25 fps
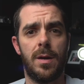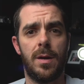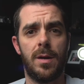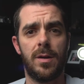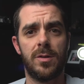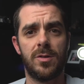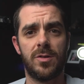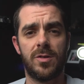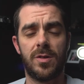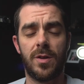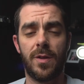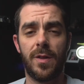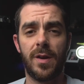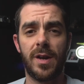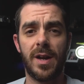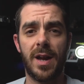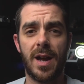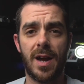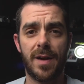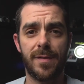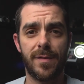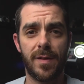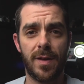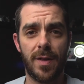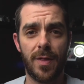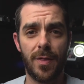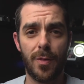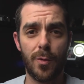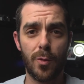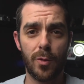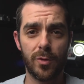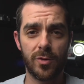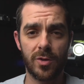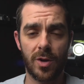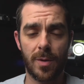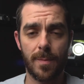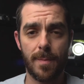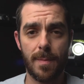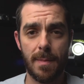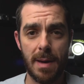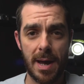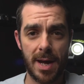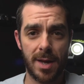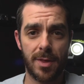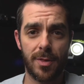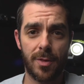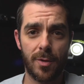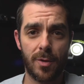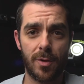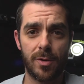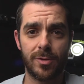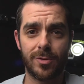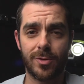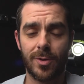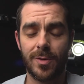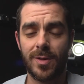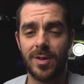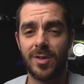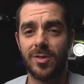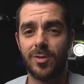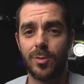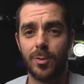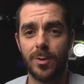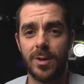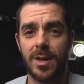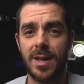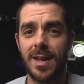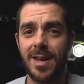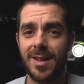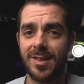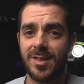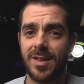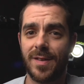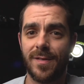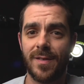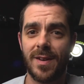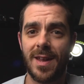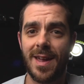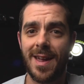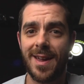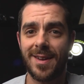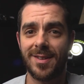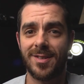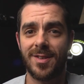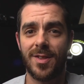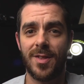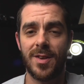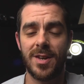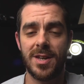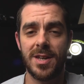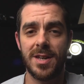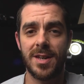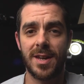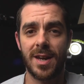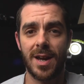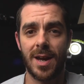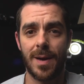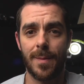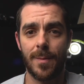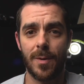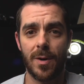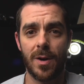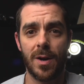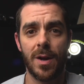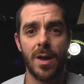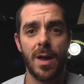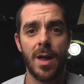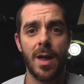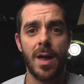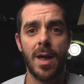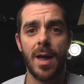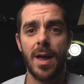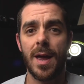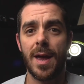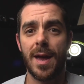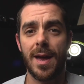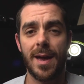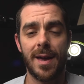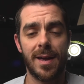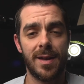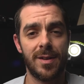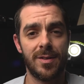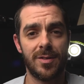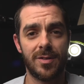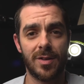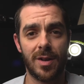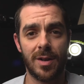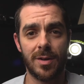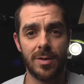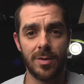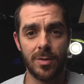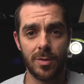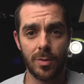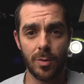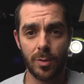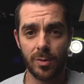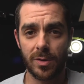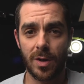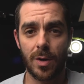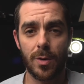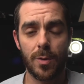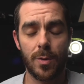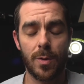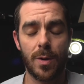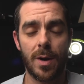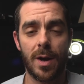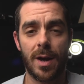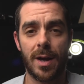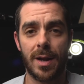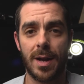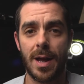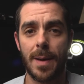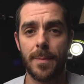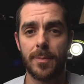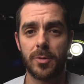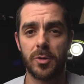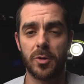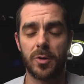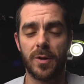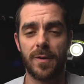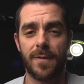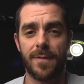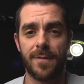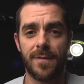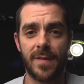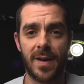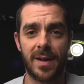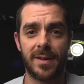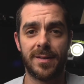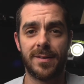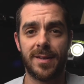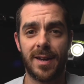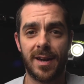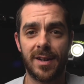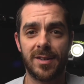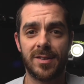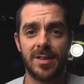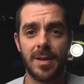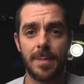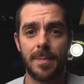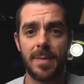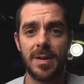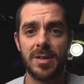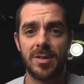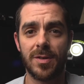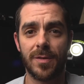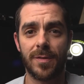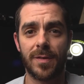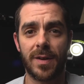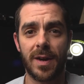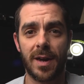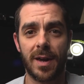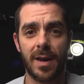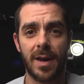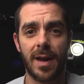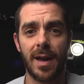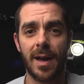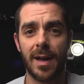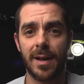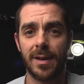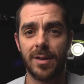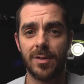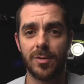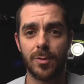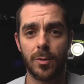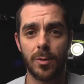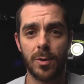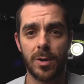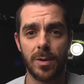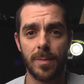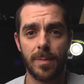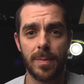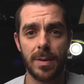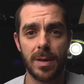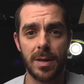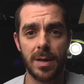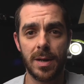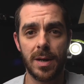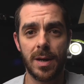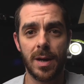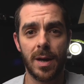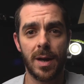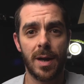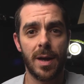So there you have it. Those are my thoughts on the Sony A7siii camera. It is no doubt an absolutely fantastic piece of kit and is going to be